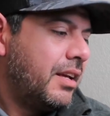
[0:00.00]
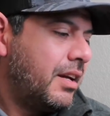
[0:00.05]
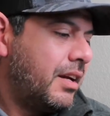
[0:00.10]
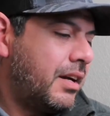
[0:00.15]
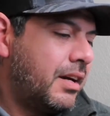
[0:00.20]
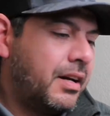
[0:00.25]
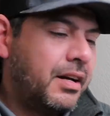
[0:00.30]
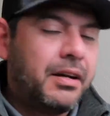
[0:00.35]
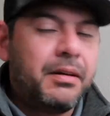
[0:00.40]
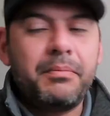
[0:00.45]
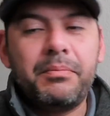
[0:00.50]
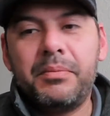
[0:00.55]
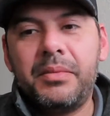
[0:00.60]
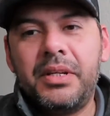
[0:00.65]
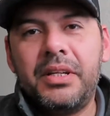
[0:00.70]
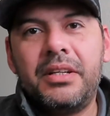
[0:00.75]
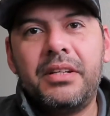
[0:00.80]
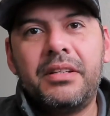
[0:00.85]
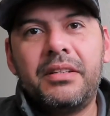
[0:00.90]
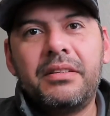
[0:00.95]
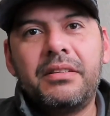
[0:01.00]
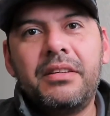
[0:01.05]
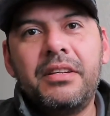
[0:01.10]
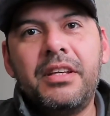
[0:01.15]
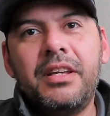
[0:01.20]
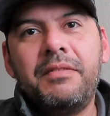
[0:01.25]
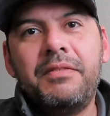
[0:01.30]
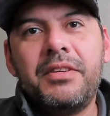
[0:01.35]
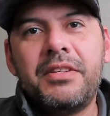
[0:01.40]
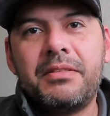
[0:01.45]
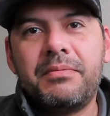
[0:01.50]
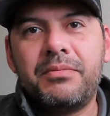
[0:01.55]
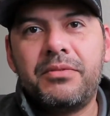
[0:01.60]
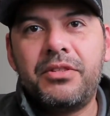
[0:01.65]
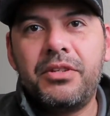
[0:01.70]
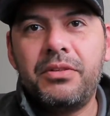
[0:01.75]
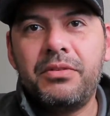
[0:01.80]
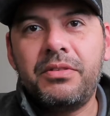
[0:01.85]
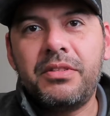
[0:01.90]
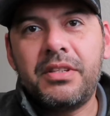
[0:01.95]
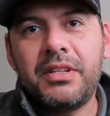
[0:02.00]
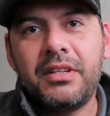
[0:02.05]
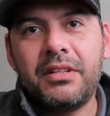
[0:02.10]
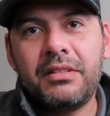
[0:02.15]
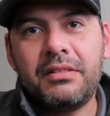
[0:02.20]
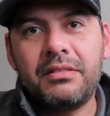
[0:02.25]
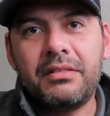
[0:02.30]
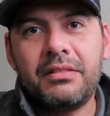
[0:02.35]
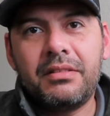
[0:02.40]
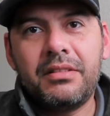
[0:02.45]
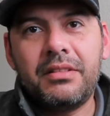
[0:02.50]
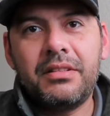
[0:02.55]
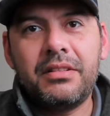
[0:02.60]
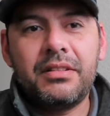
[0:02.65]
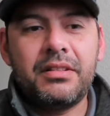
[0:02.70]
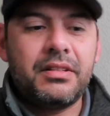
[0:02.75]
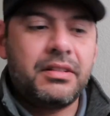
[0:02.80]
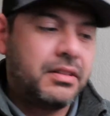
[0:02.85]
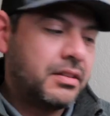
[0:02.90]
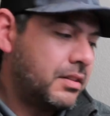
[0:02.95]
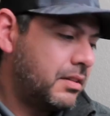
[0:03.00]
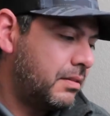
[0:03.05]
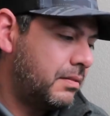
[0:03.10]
I'm gonna give you some 2 cents on a